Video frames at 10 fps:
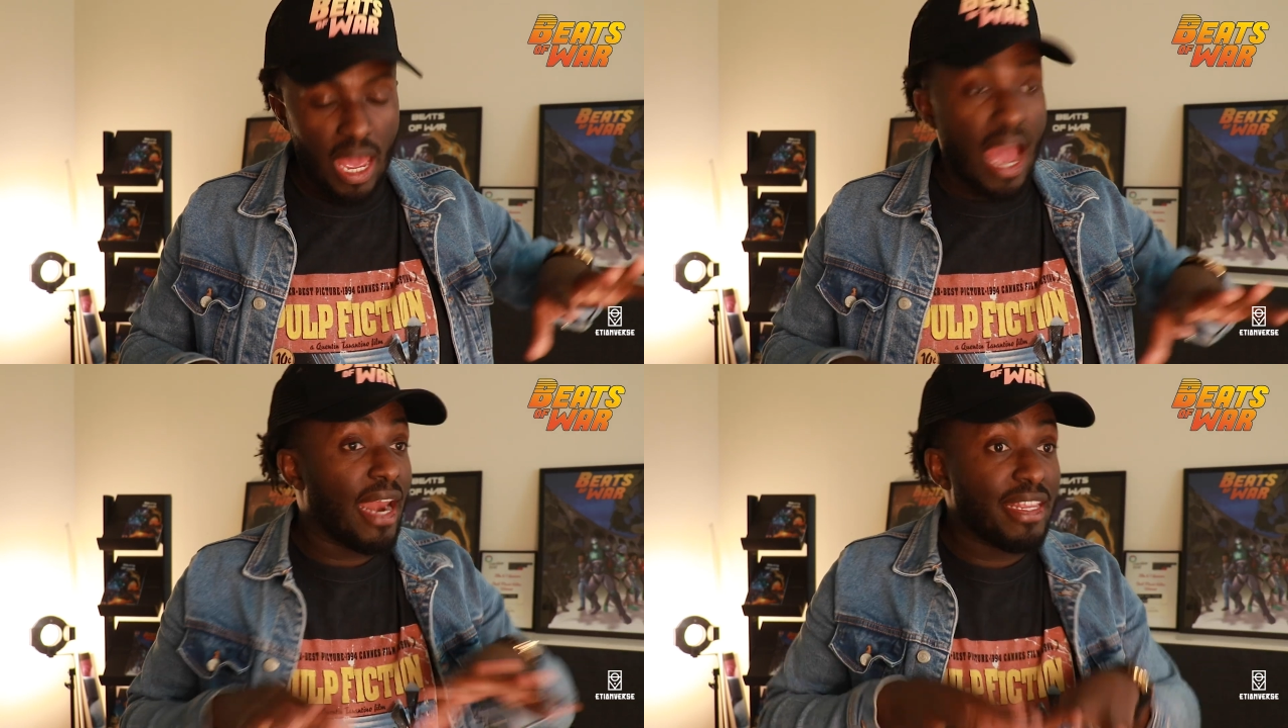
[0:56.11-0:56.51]

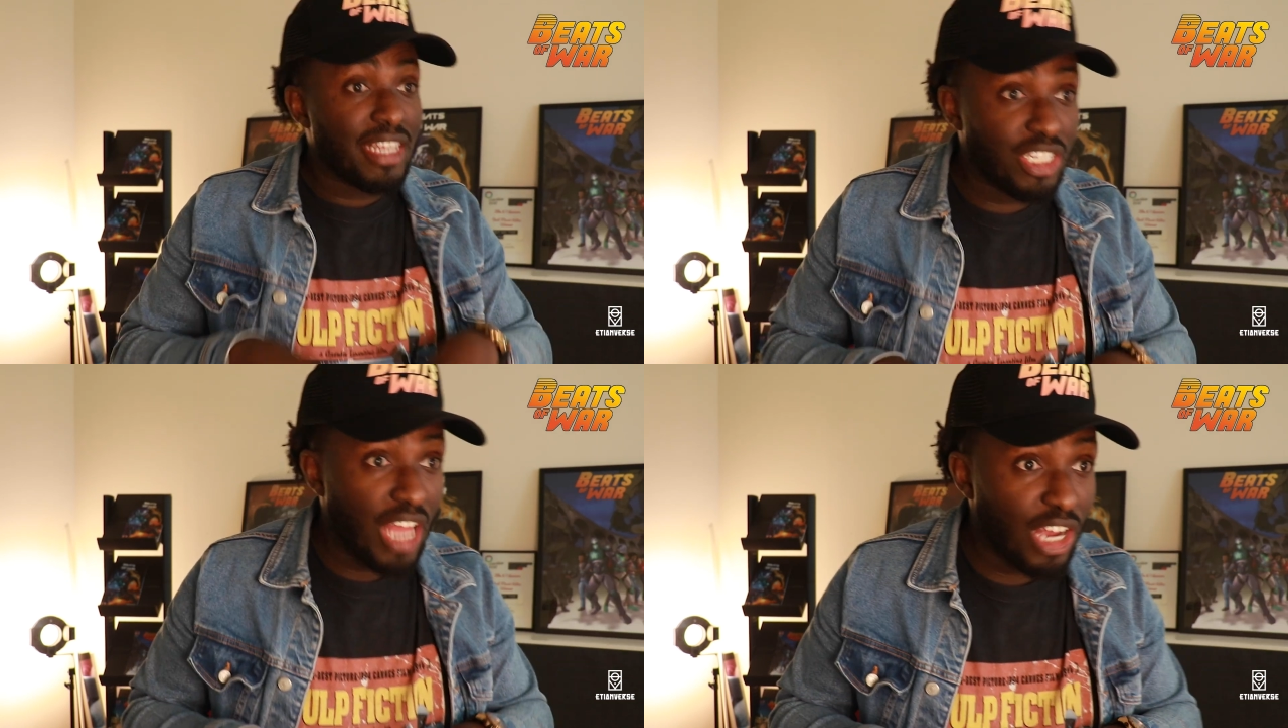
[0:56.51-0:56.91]
And I
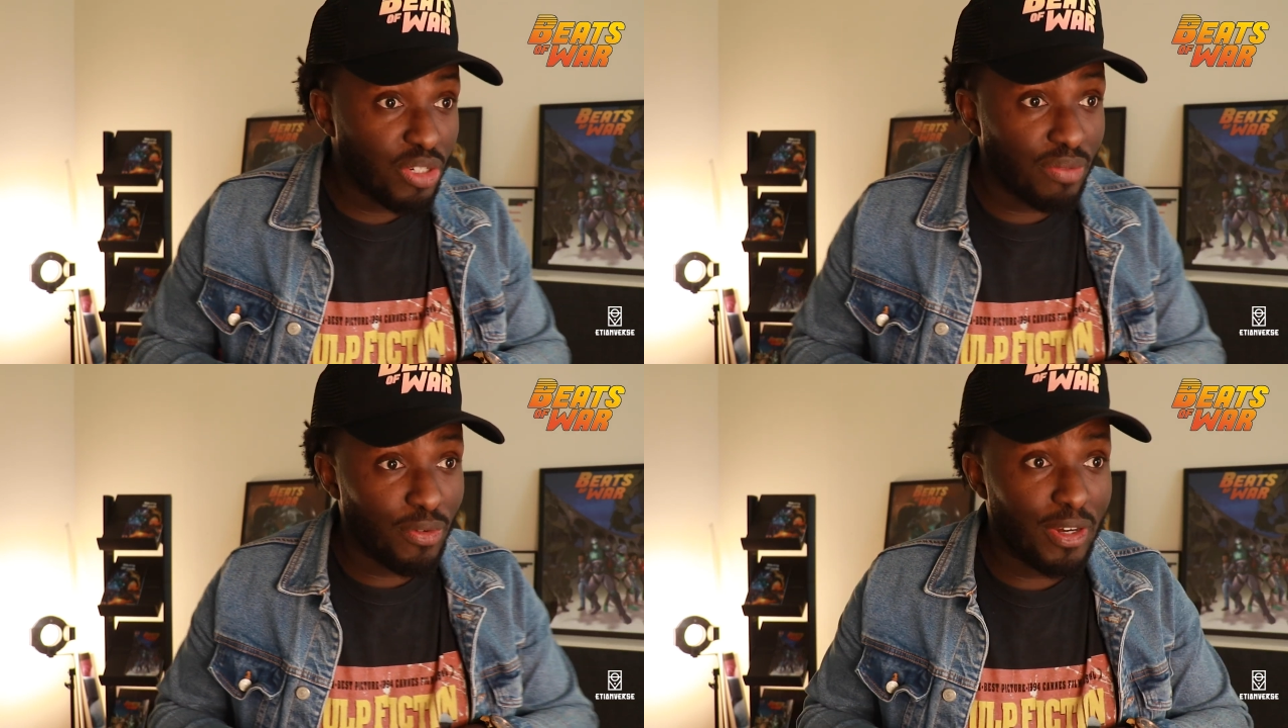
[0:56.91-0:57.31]
just
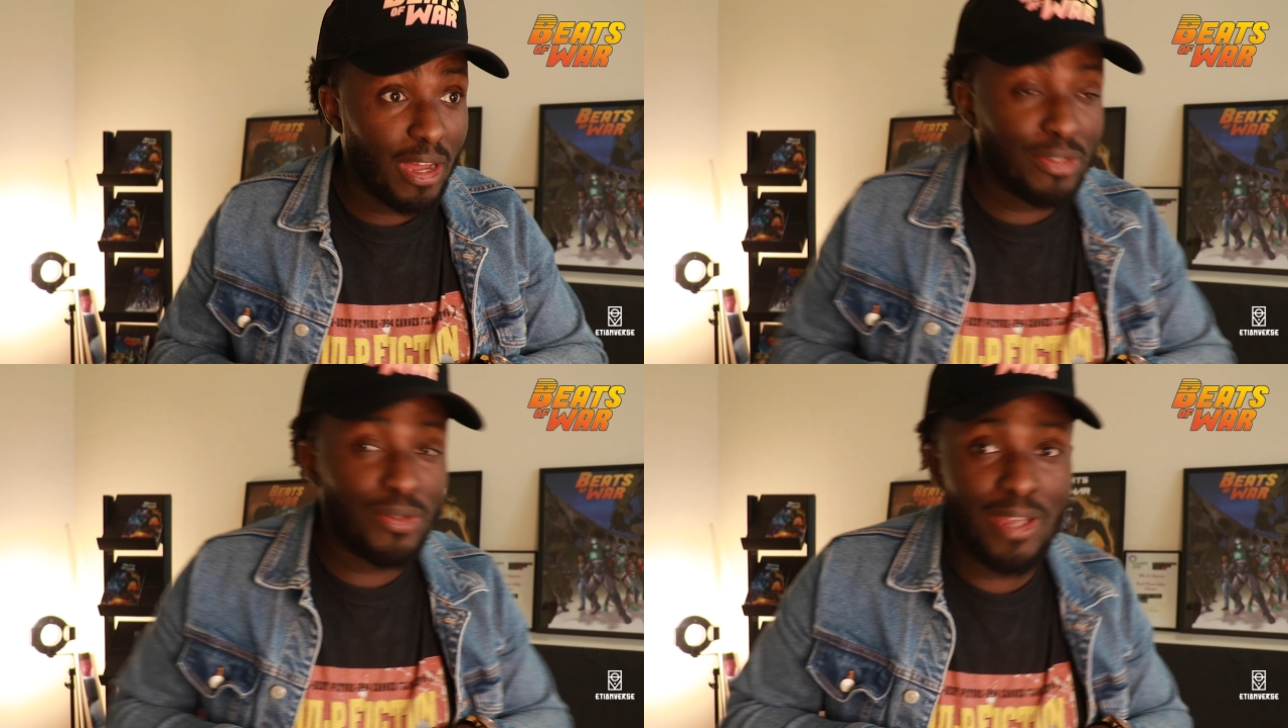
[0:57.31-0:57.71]
actually found
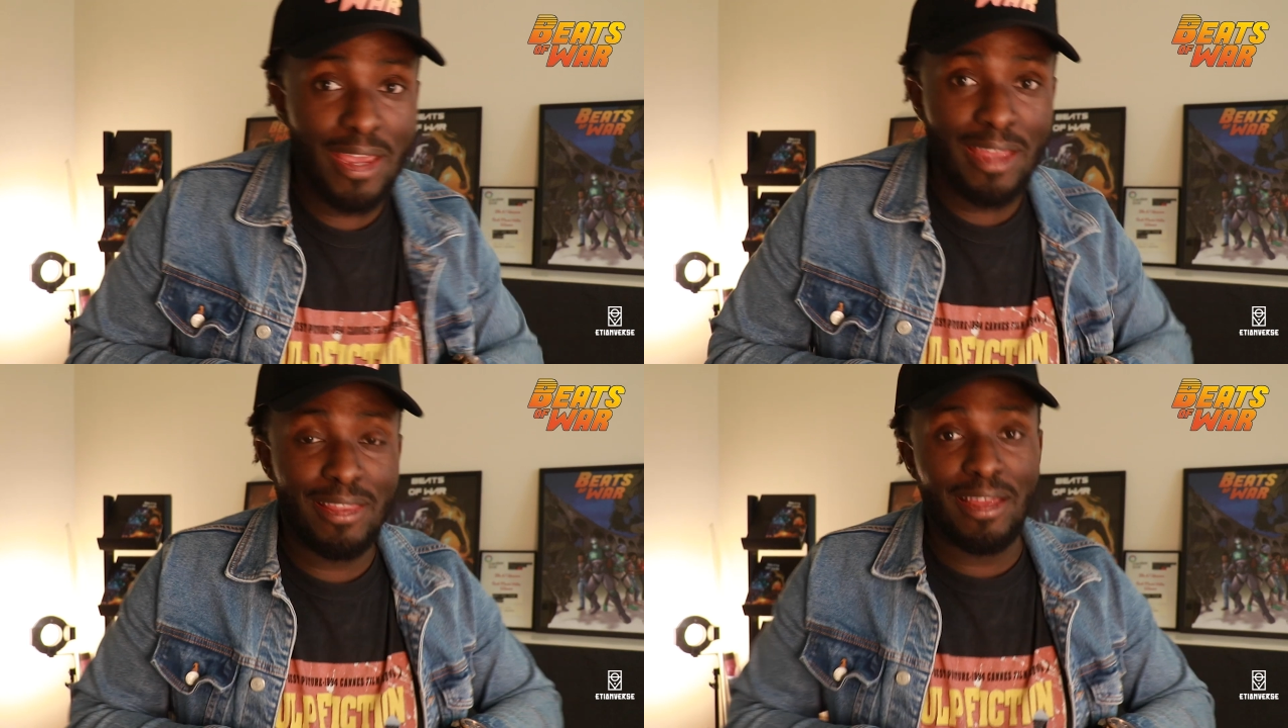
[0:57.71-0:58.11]
out
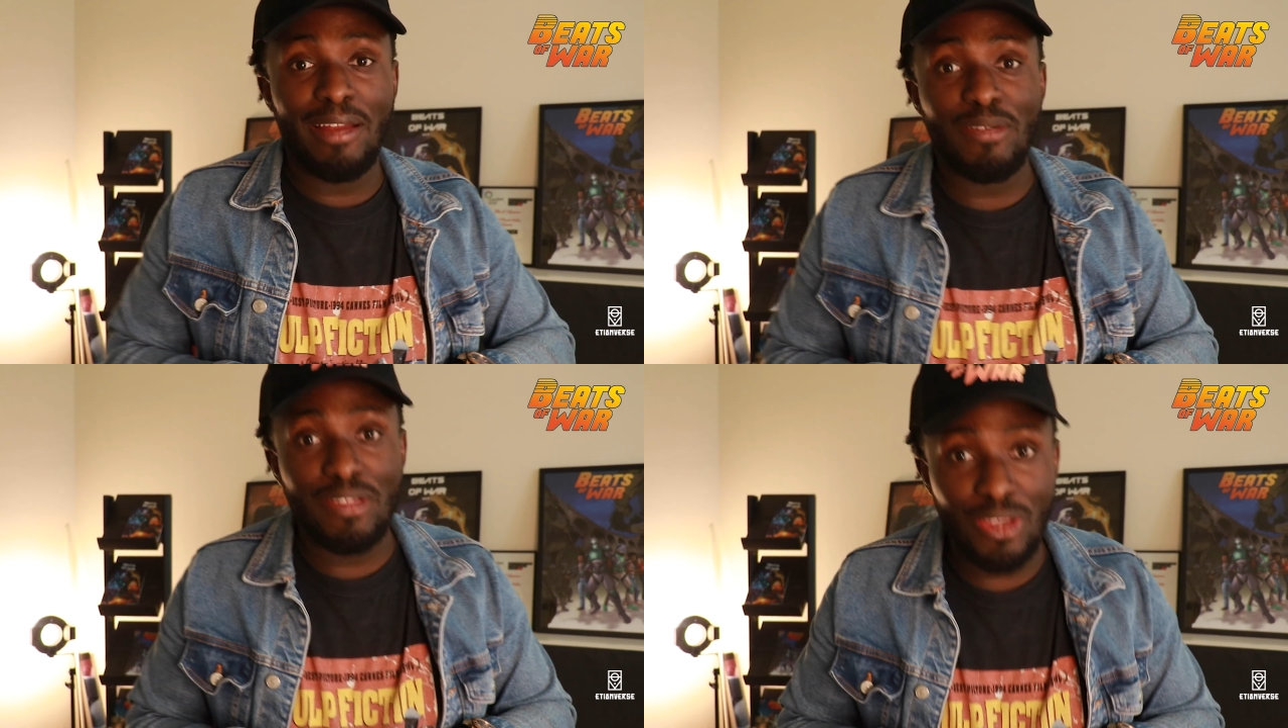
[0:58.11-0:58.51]
today
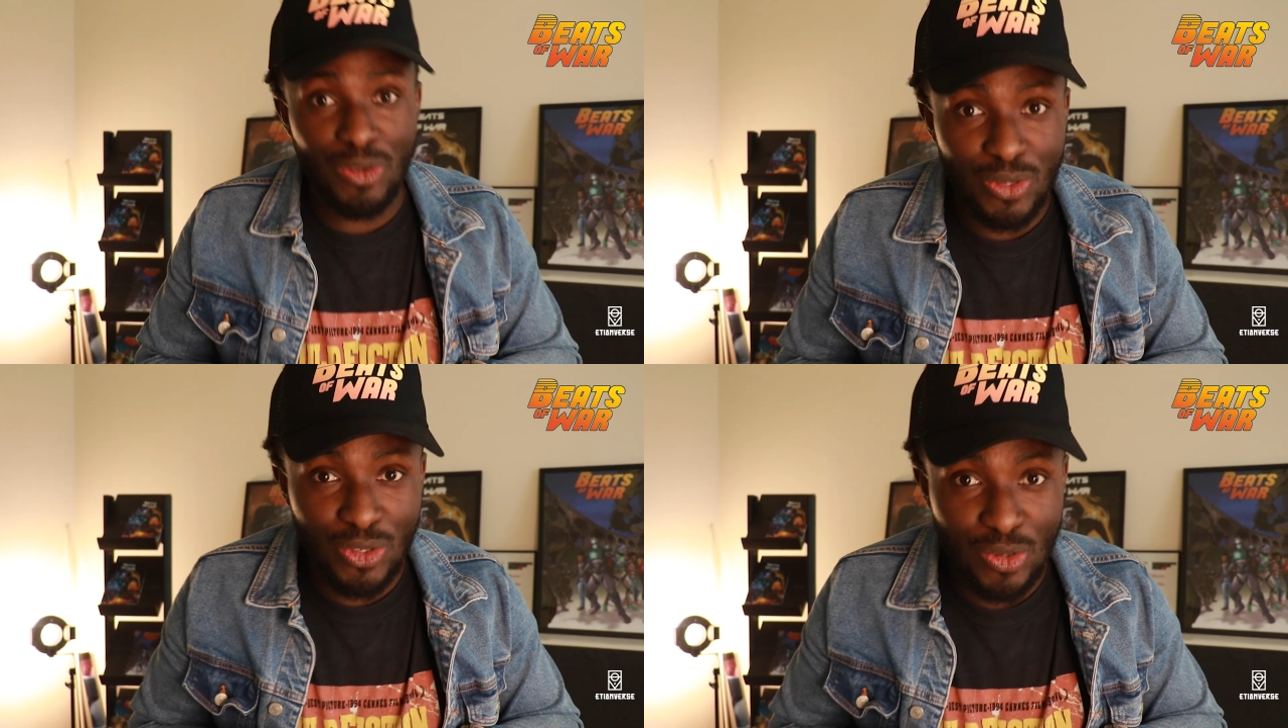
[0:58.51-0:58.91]
that they
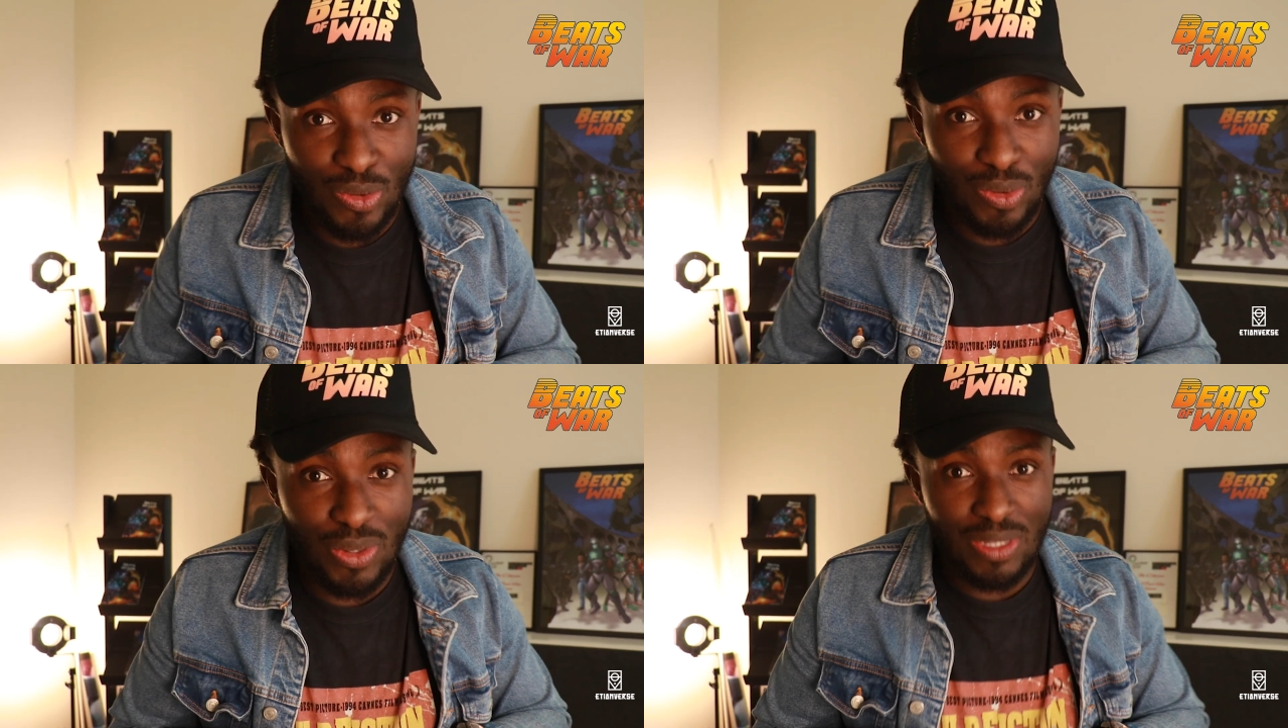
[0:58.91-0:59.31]
use
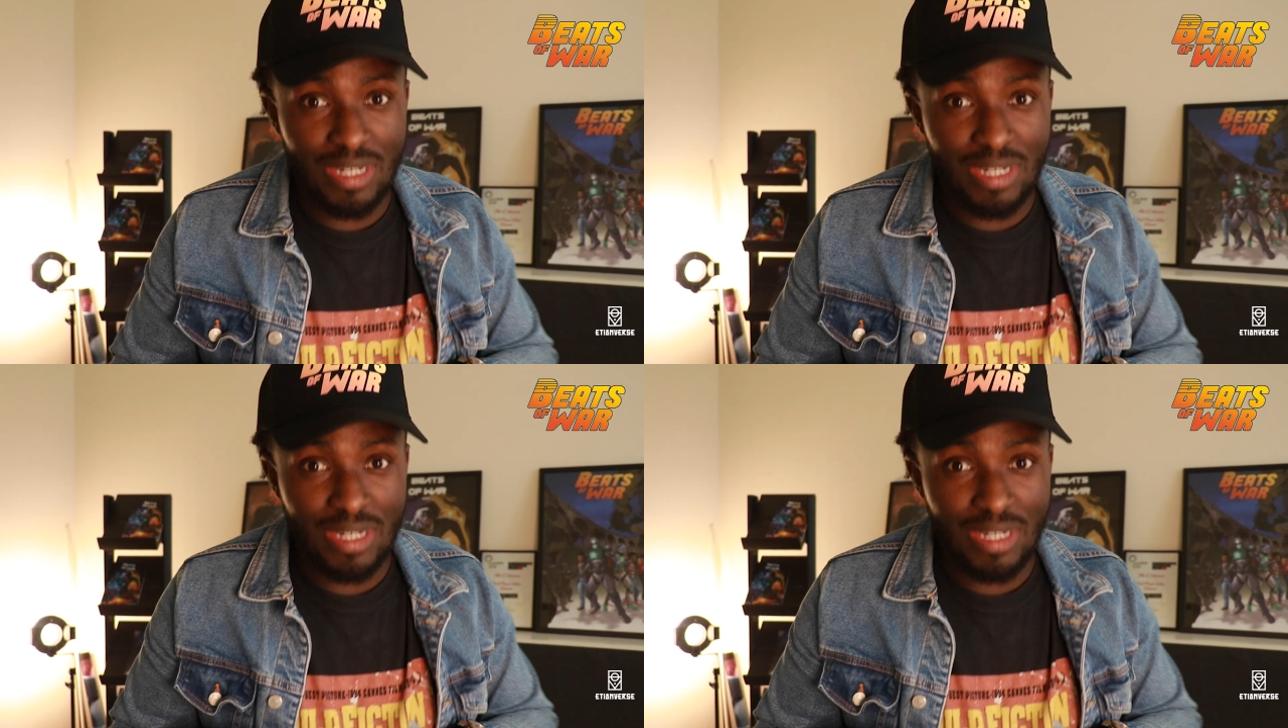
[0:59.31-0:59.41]
euros,